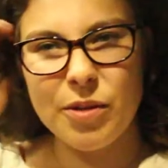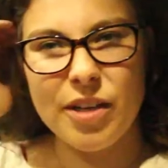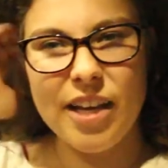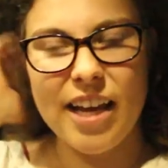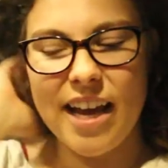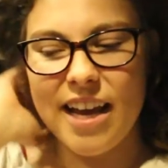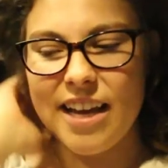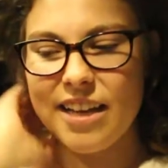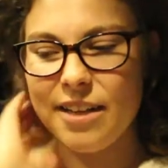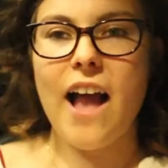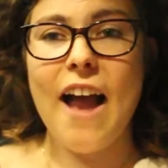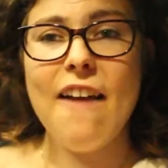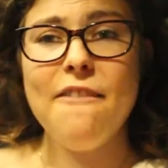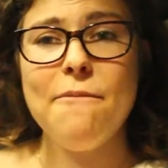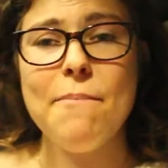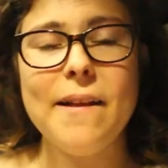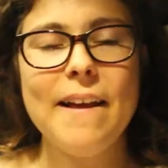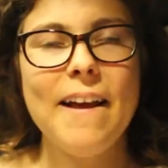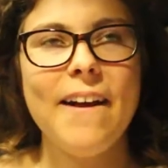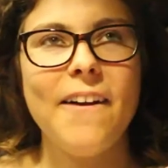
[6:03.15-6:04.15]
okay.
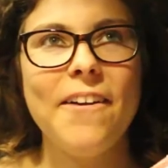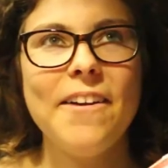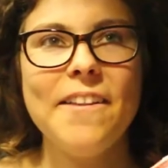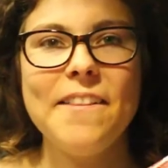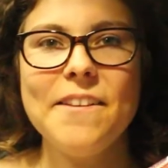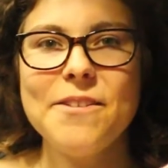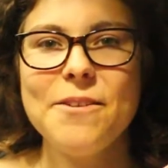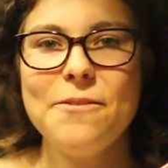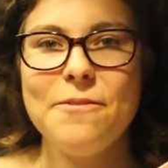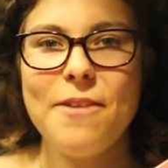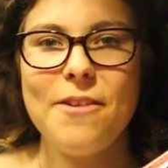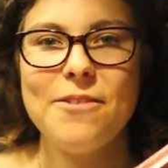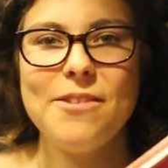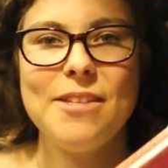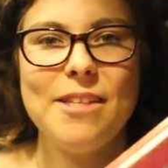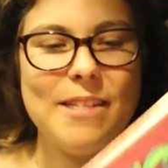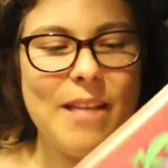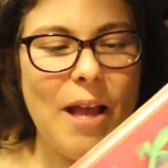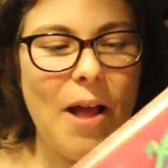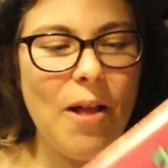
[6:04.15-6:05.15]
I've been carrying these around
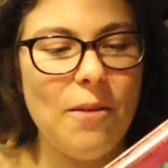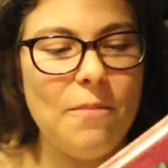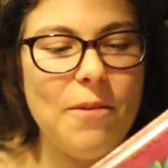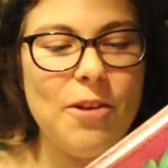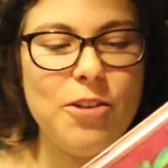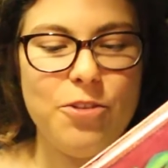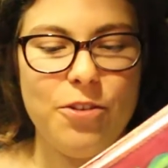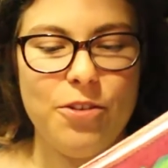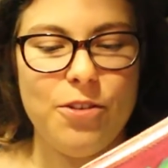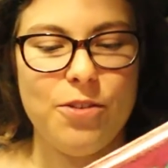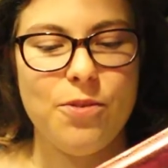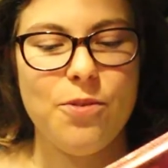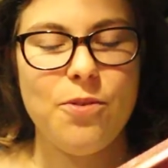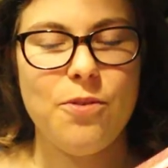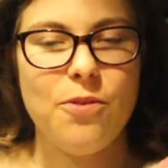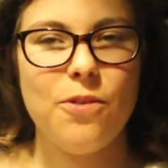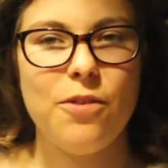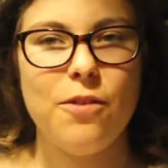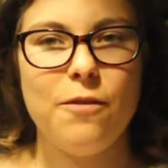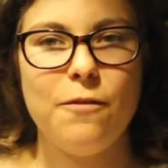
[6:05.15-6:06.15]
since elementary
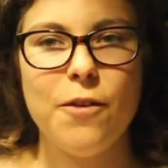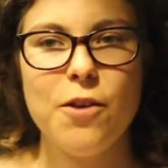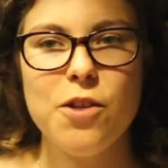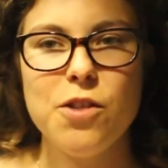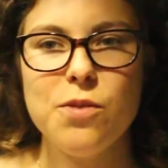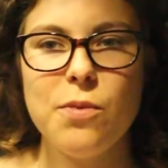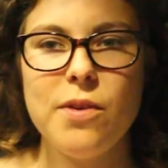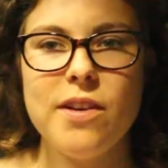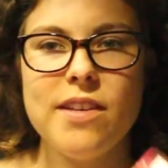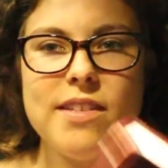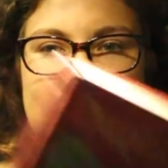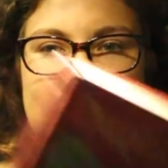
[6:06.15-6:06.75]
school. The first one